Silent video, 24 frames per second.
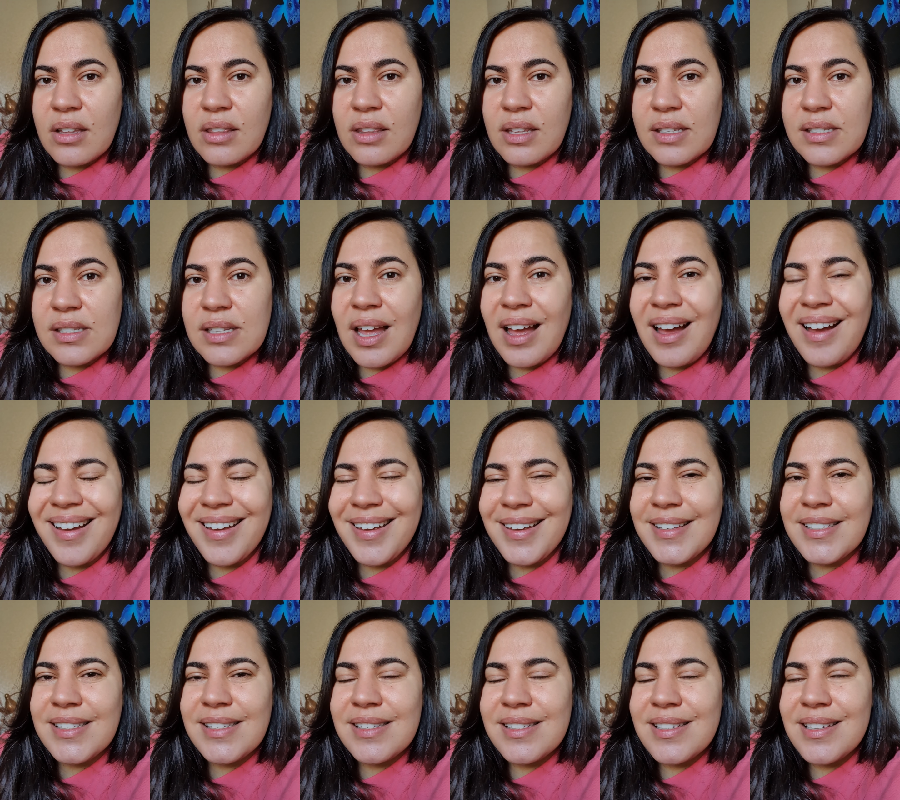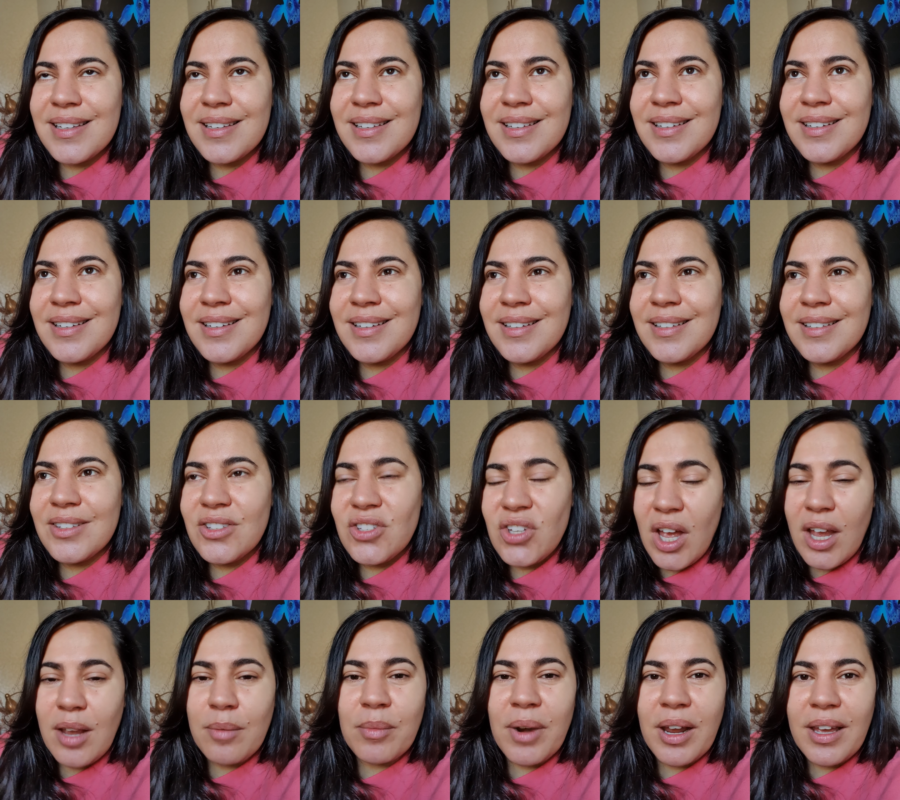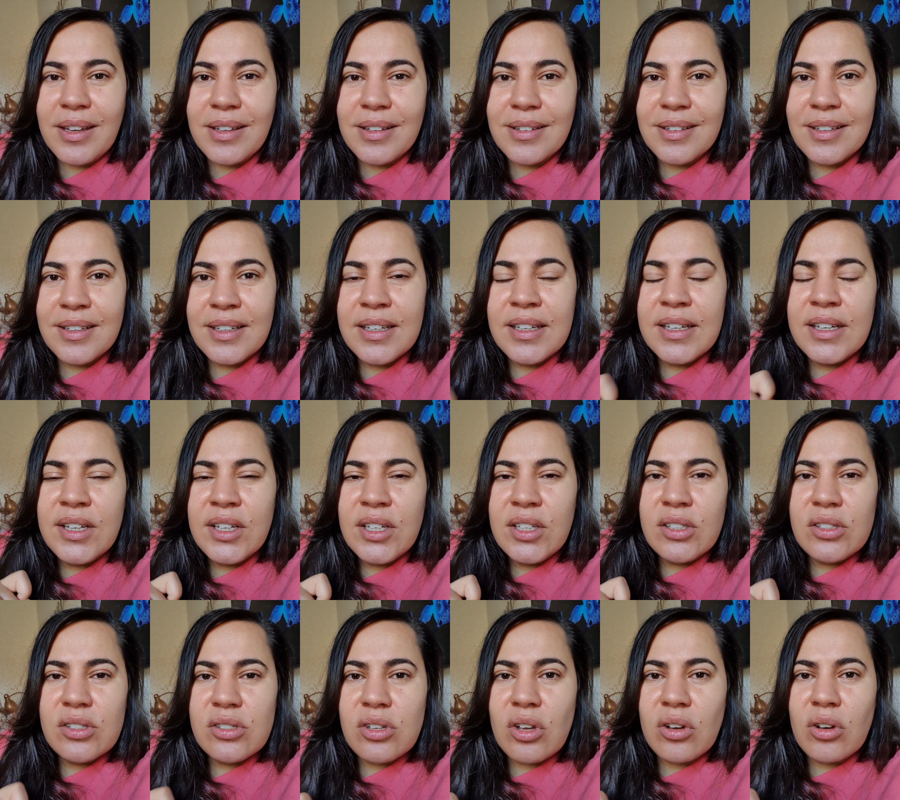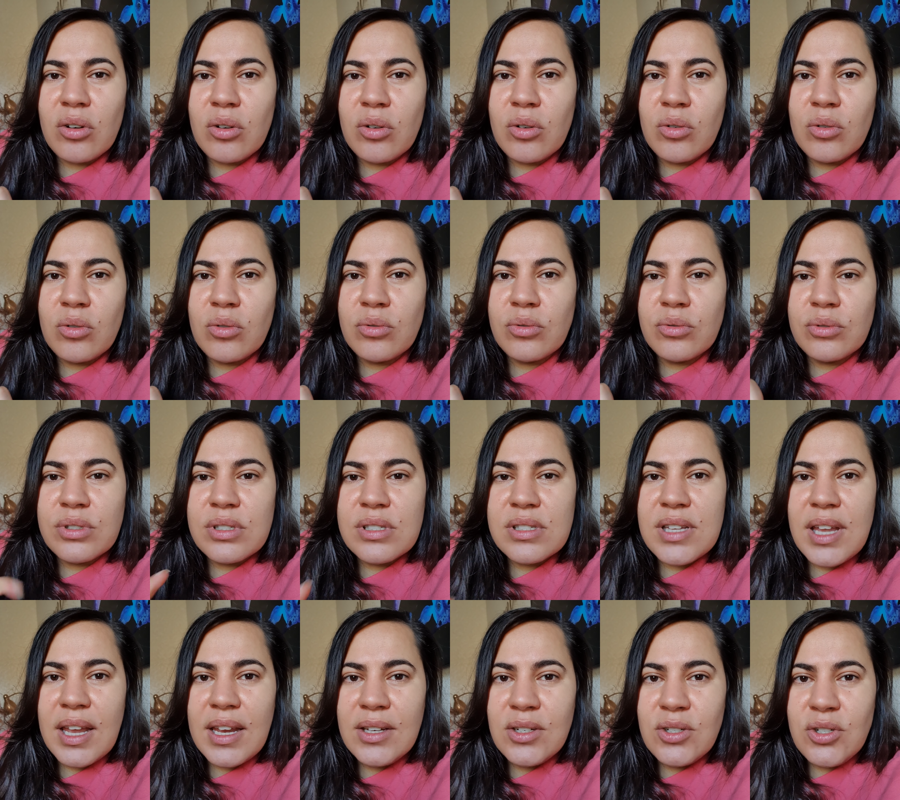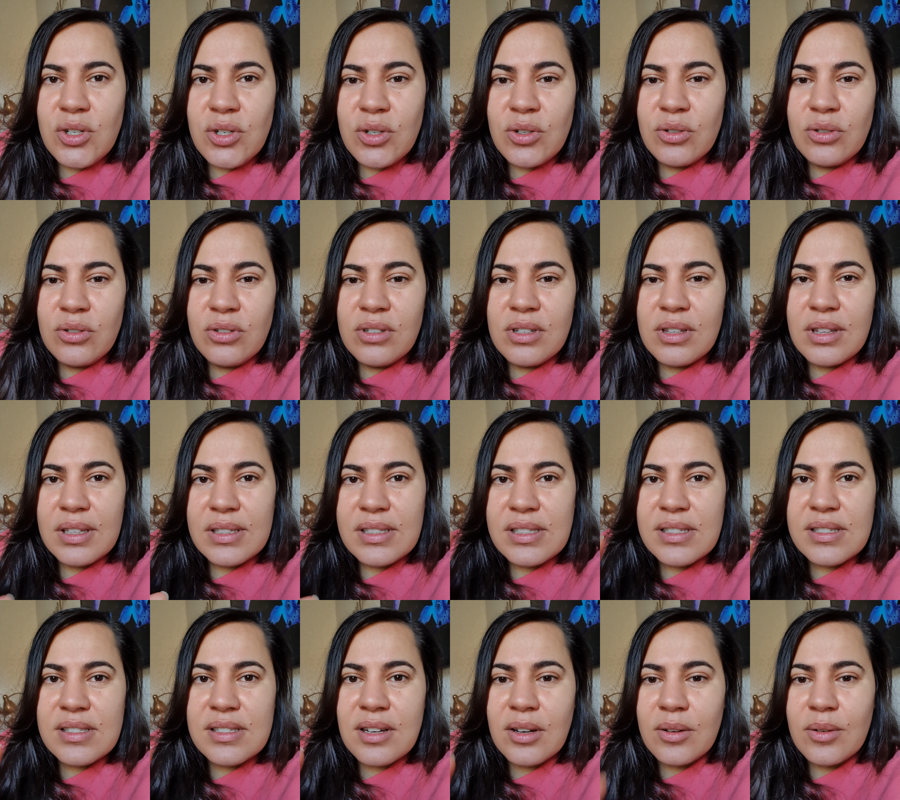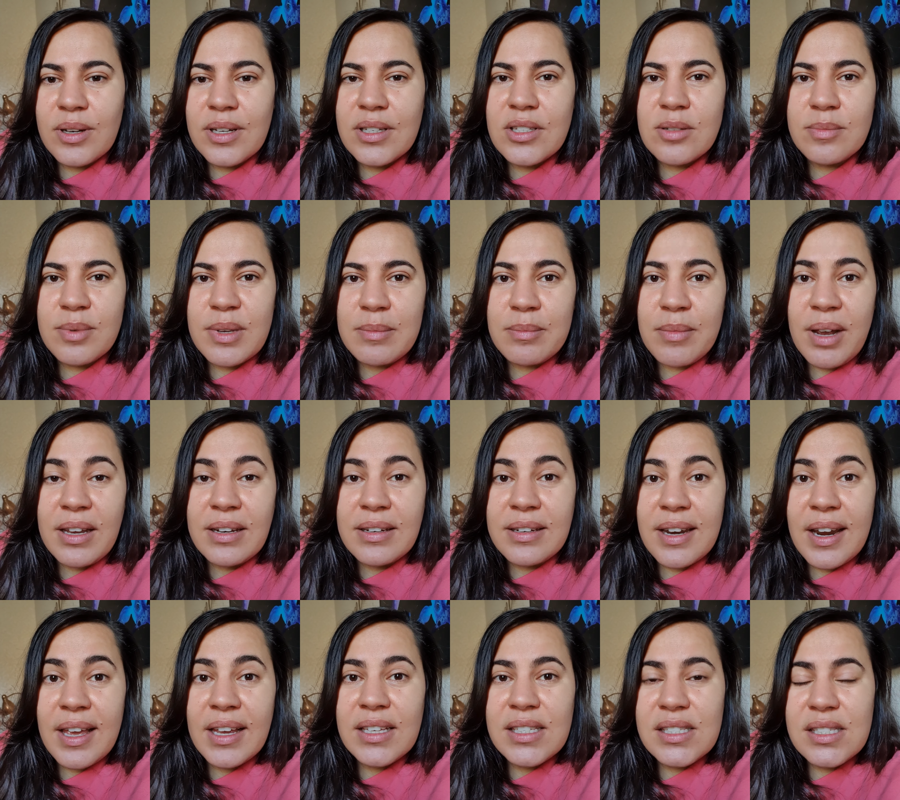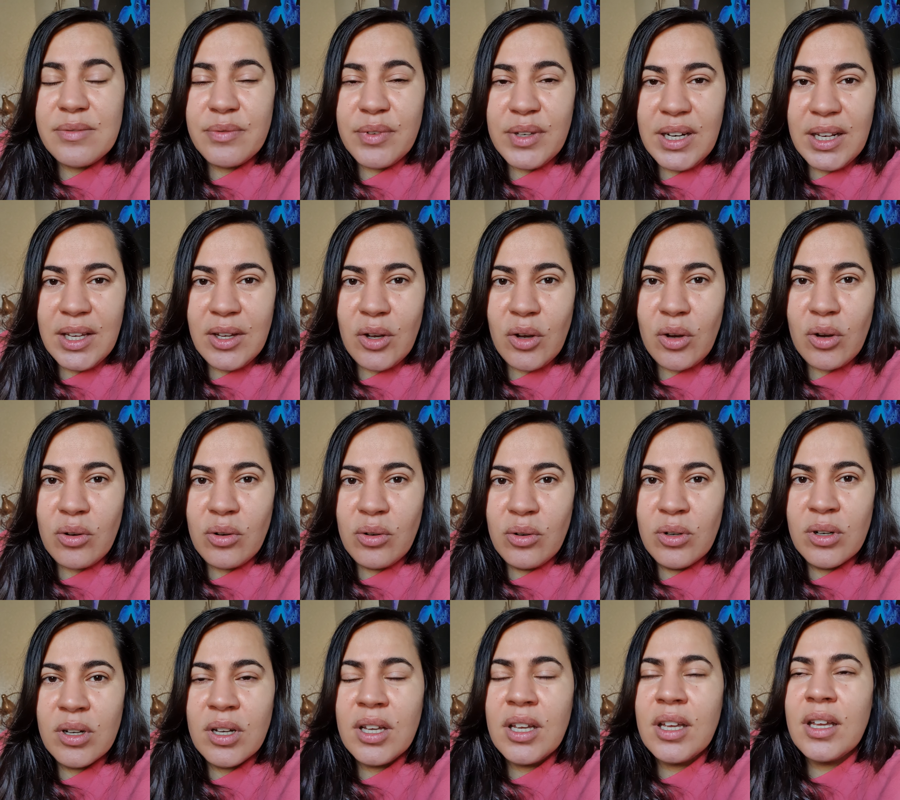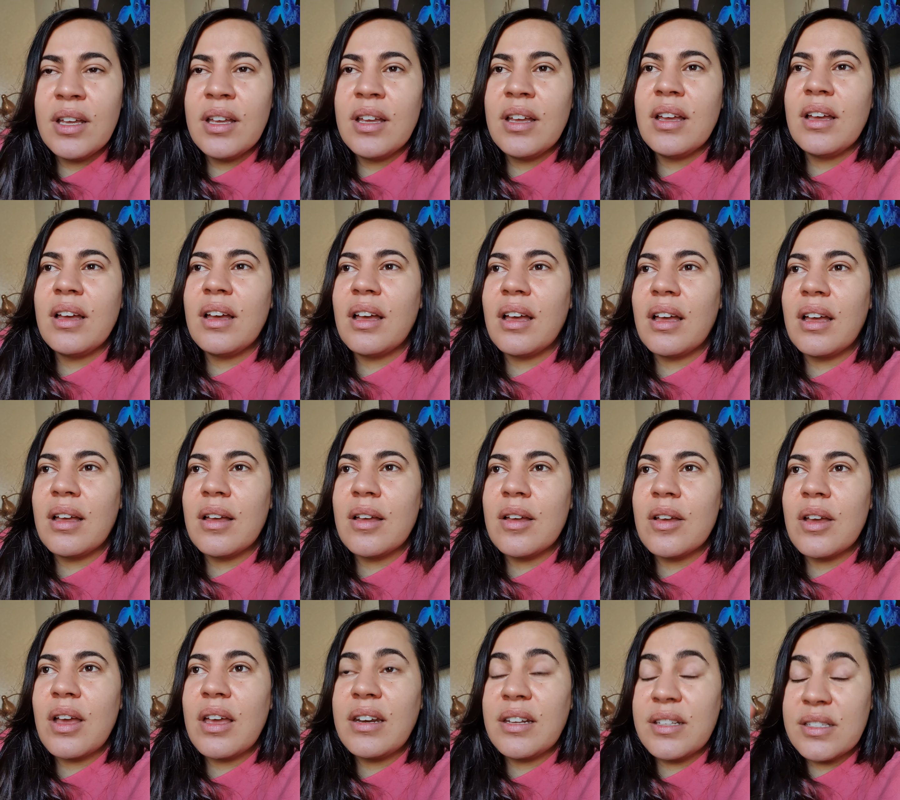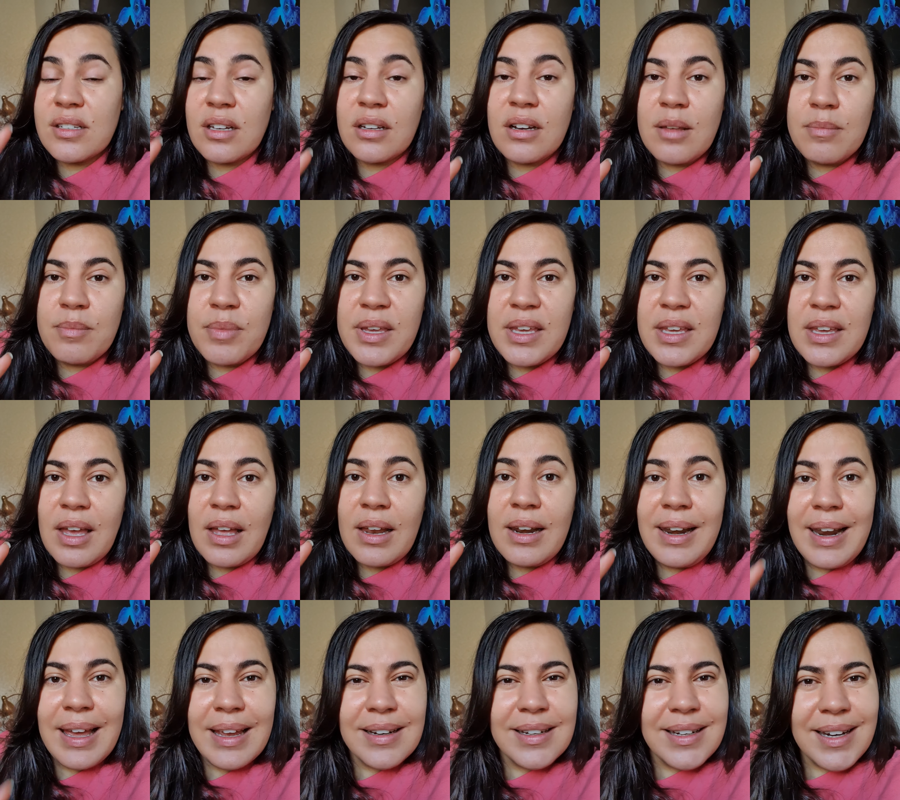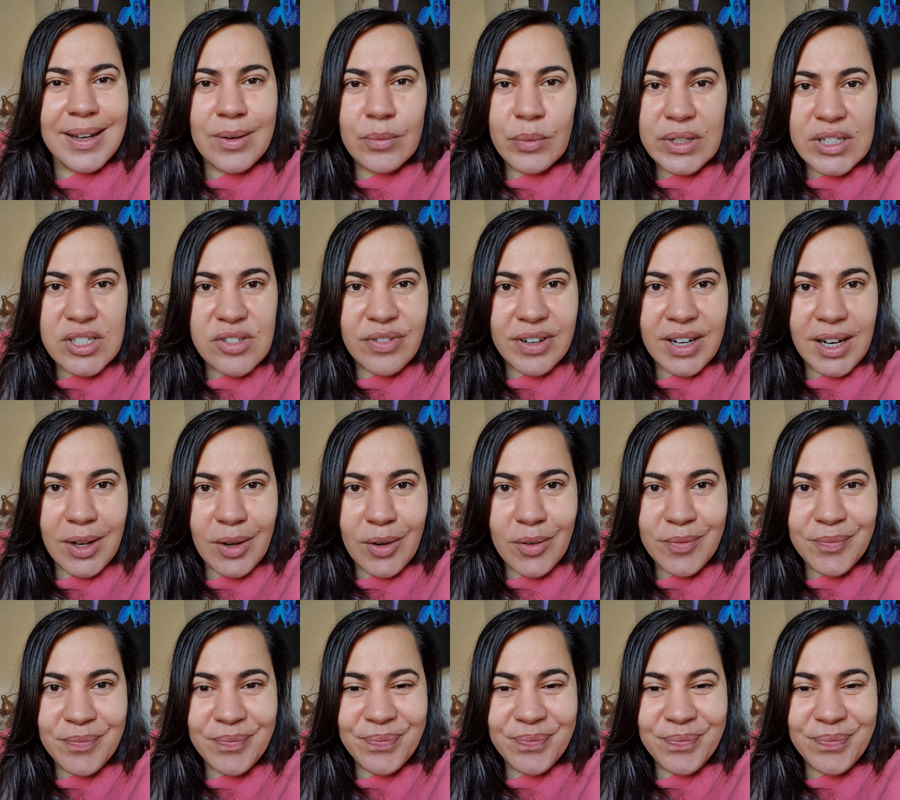this highest timeline so stay tuned this is going to be my next video uh, and it's gonna be a light language video.